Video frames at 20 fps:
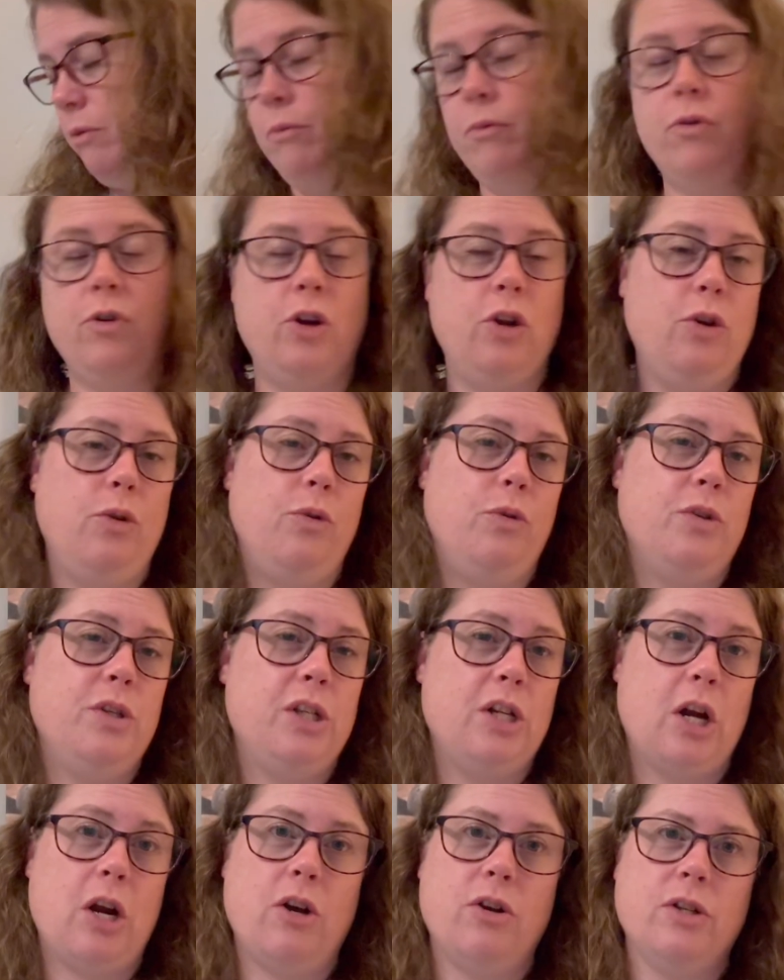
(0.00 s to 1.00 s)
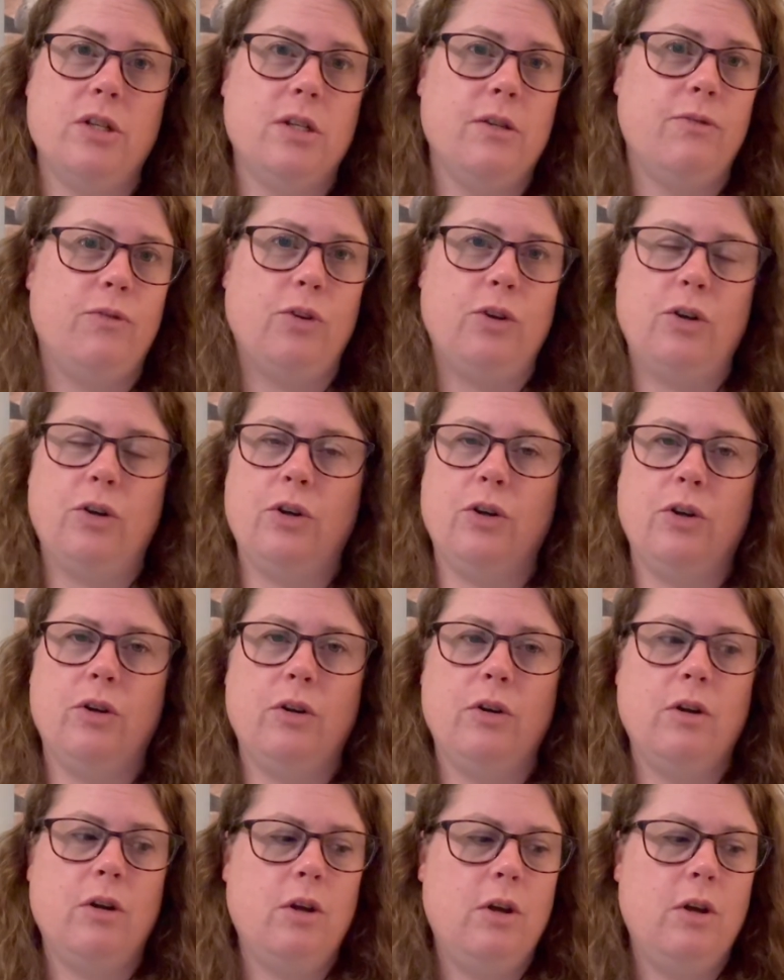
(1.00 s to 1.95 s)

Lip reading: new starts for